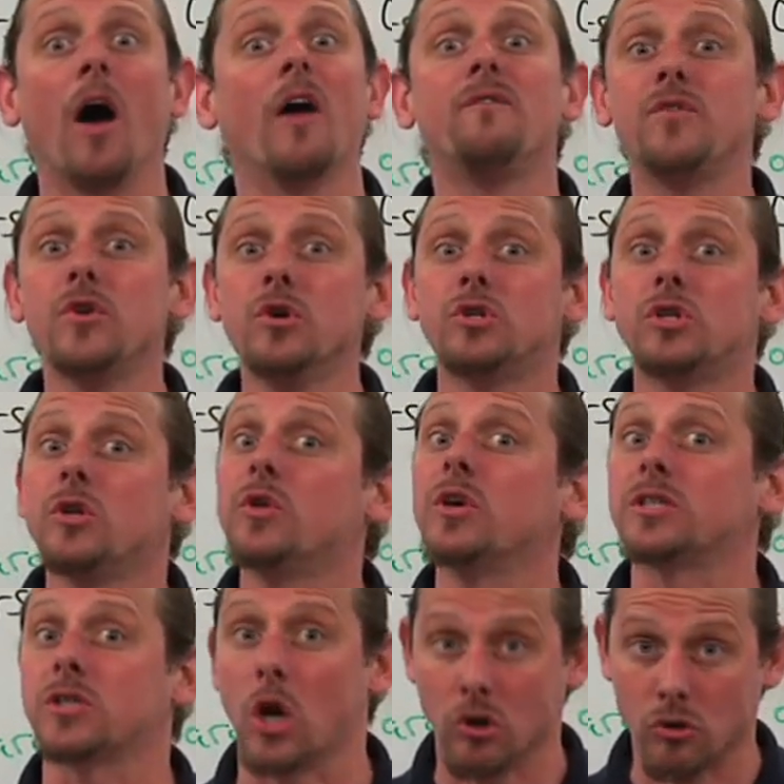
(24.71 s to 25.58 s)
If you do
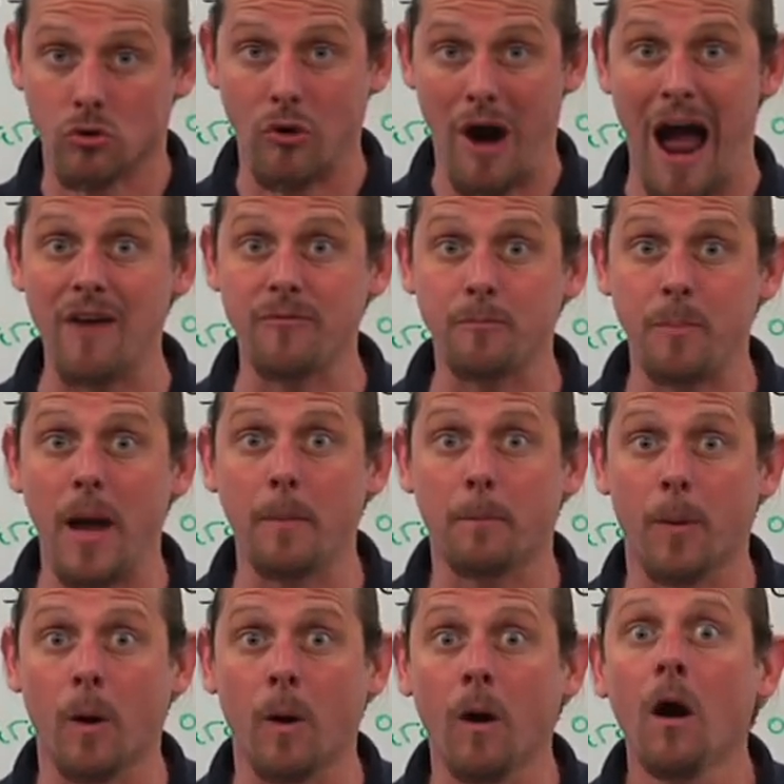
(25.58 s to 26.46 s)
this on graph
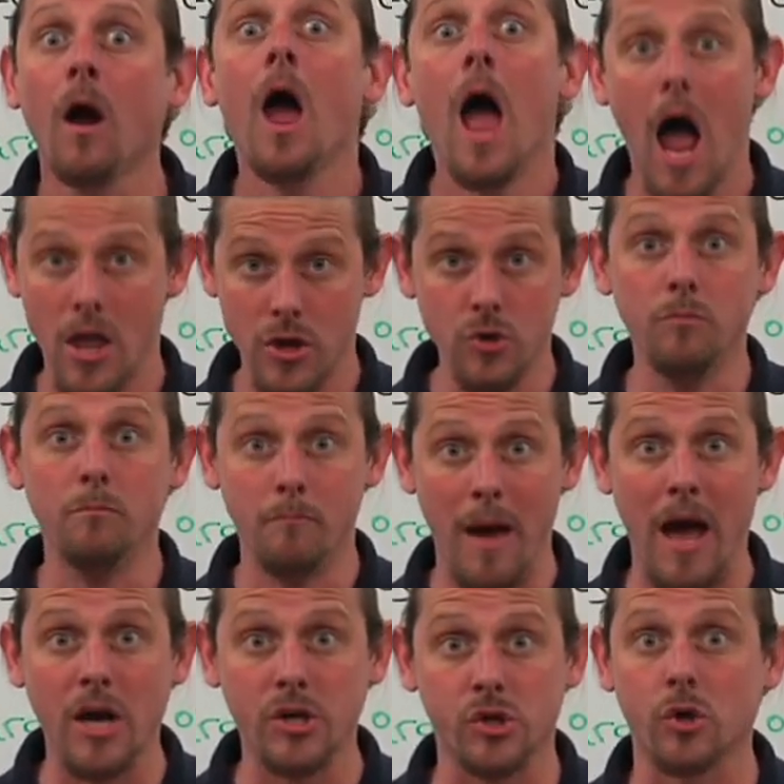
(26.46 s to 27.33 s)
paper and you
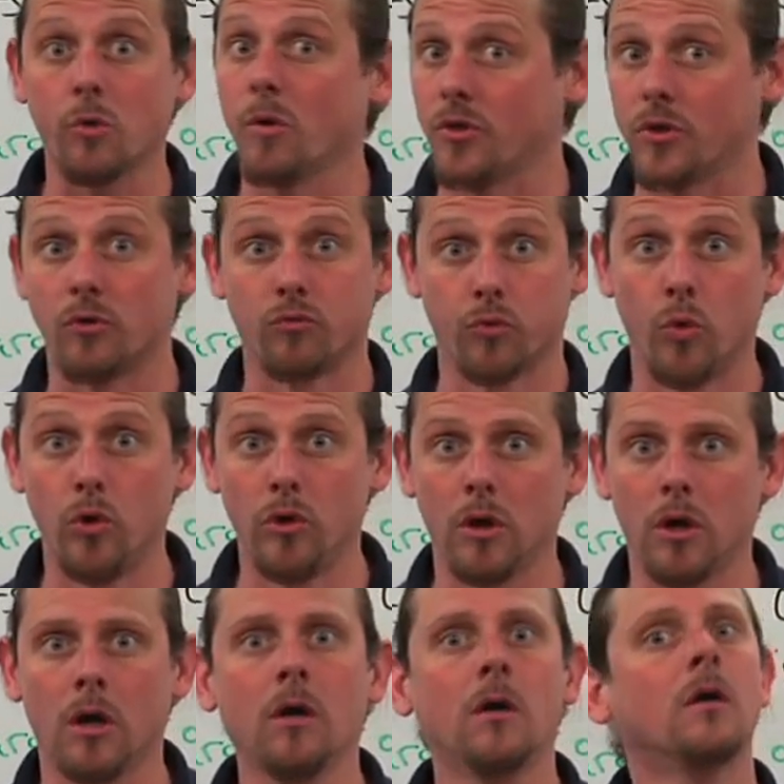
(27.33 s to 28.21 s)
measure with a
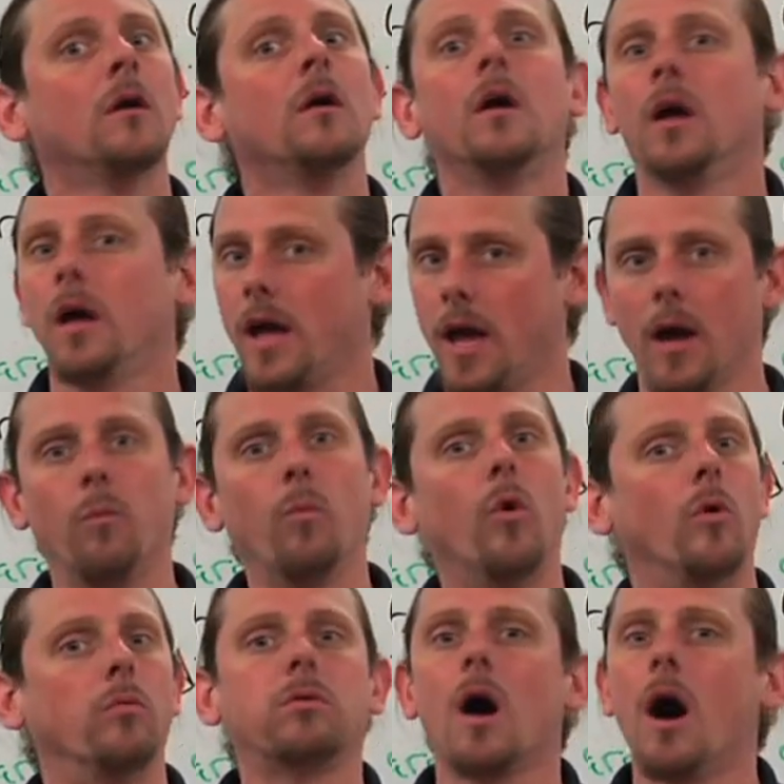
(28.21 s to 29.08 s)
ruler, it
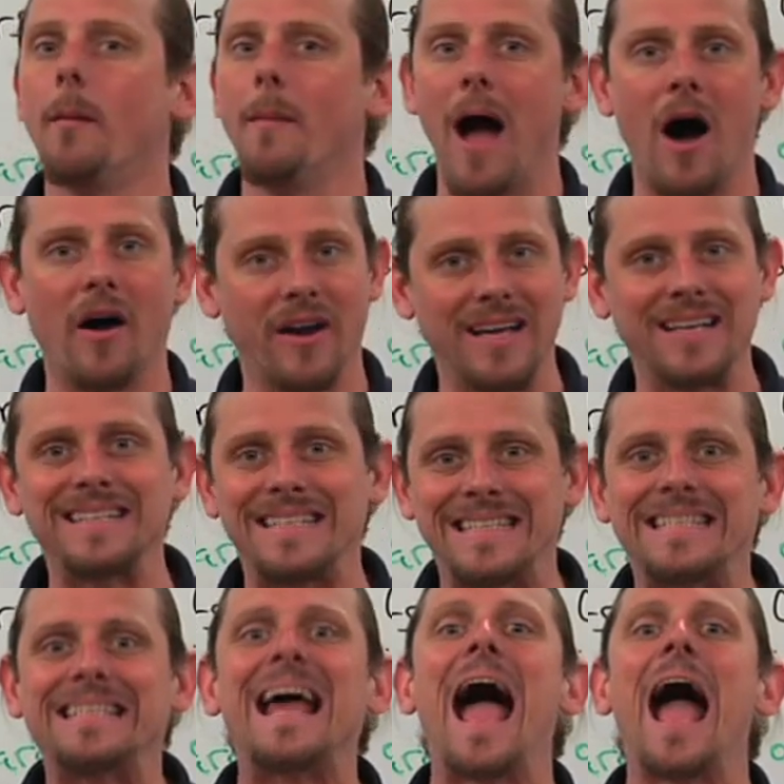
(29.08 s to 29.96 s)
will come out
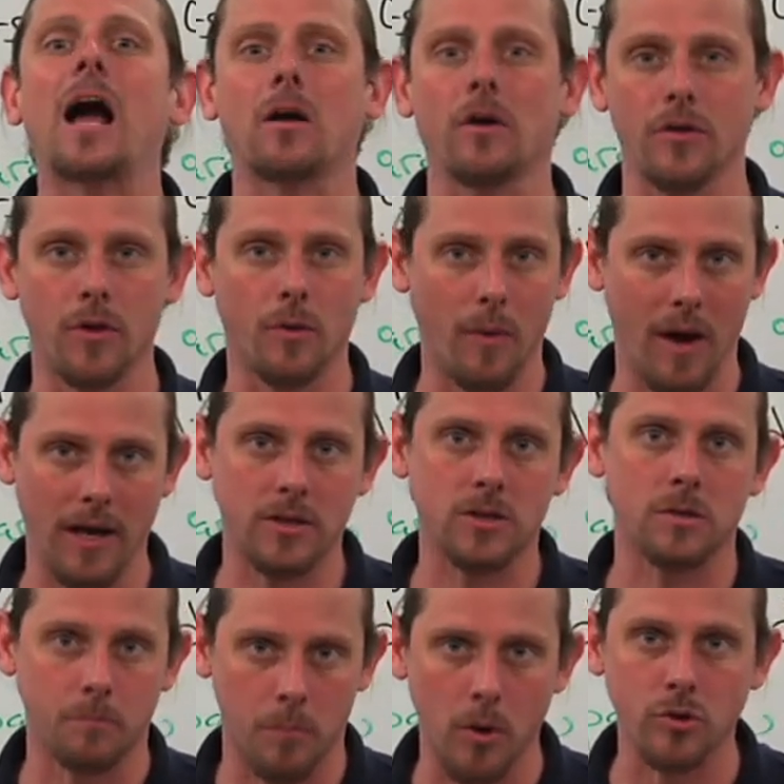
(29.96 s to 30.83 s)
exactly the way
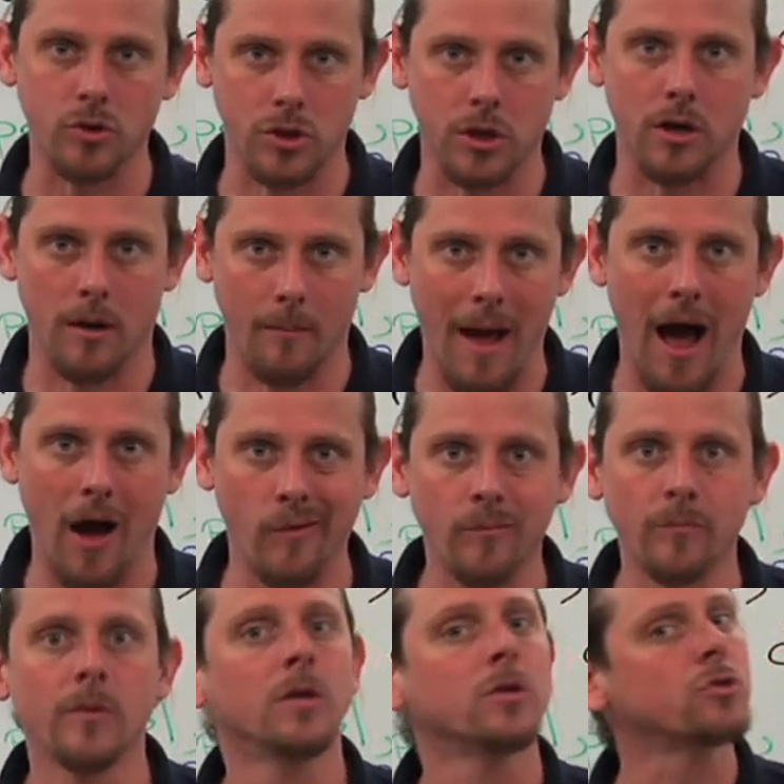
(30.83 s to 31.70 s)
it's supposed to come out.
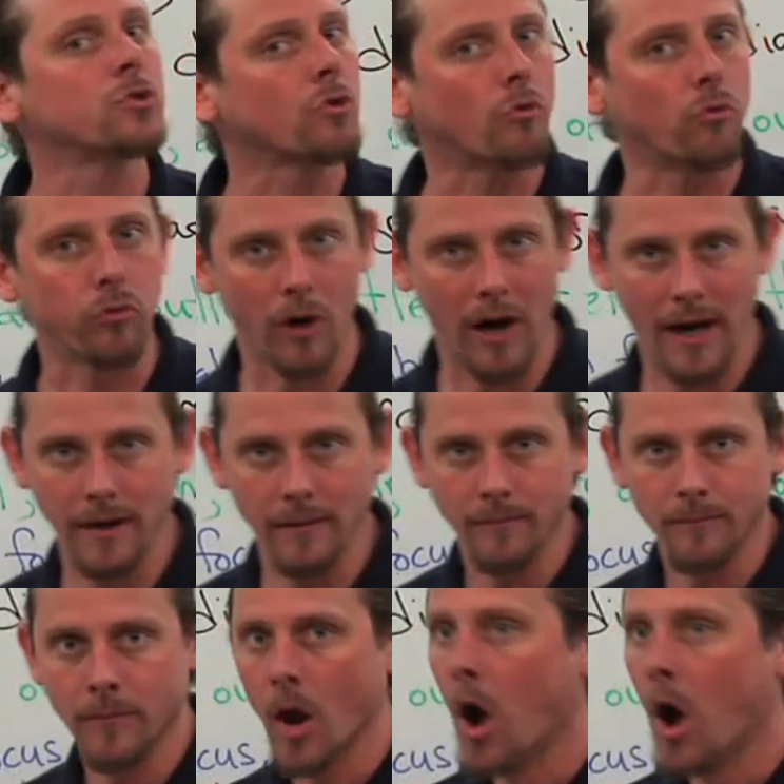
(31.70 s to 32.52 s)
It's great.